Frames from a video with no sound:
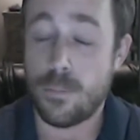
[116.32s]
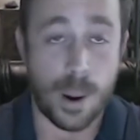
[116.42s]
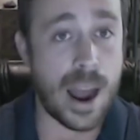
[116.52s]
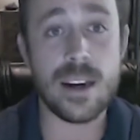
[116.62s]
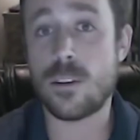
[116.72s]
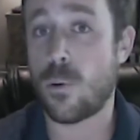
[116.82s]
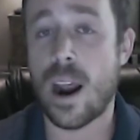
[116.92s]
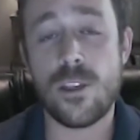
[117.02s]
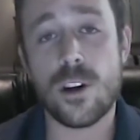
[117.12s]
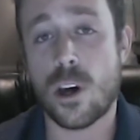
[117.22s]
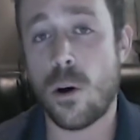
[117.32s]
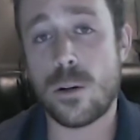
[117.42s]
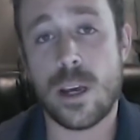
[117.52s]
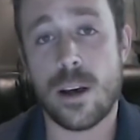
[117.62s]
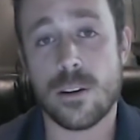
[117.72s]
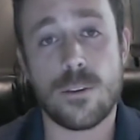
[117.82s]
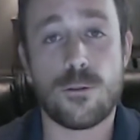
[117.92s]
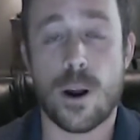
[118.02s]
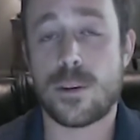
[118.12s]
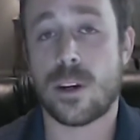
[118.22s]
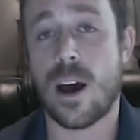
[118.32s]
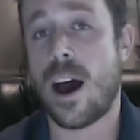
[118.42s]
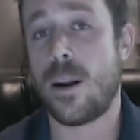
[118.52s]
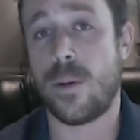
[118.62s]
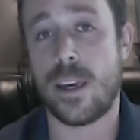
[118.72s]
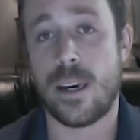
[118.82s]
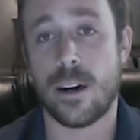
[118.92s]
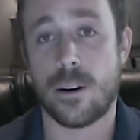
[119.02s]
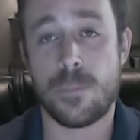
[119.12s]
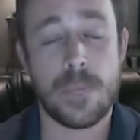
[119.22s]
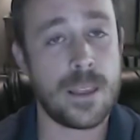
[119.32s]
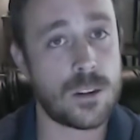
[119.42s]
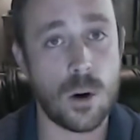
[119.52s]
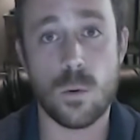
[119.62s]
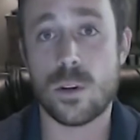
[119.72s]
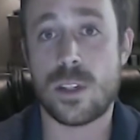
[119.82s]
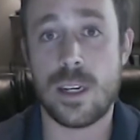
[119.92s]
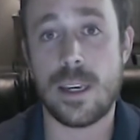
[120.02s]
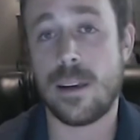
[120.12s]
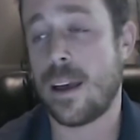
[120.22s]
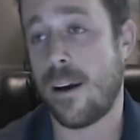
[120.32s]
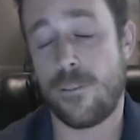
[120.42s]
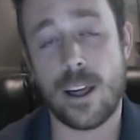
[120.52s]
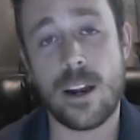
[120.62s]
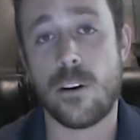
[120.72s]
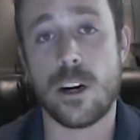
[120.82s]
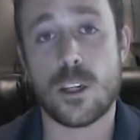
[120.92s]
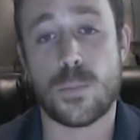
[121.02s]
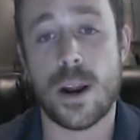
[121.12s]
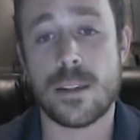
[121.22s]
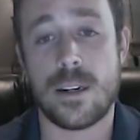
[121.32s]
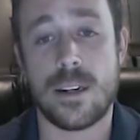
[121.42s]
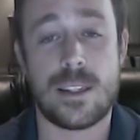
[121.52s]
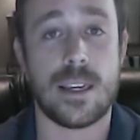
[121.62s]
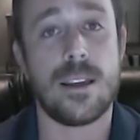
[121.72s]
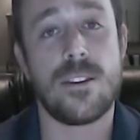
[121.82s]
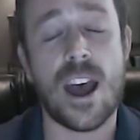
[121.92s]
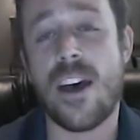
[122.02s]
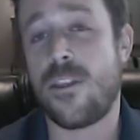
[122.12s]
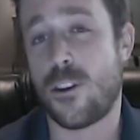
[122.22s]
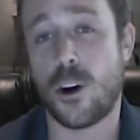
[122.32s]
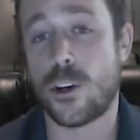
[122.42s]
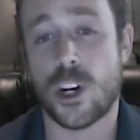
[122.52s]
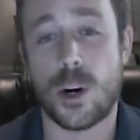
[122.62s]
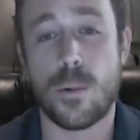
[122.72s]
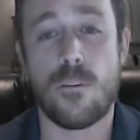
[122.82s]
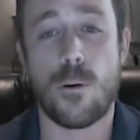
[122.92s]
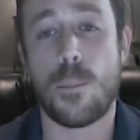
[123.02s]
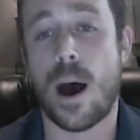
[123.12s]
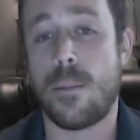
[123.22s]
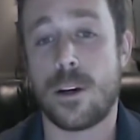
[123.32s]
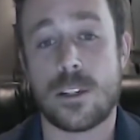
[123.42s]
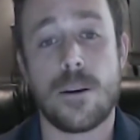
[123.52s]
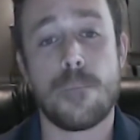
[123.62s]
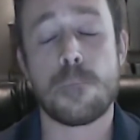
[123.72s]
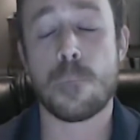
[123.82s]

Biden's riding the coattails of Trump's economy here, so we'll see if later in his presidency that third term of Obama's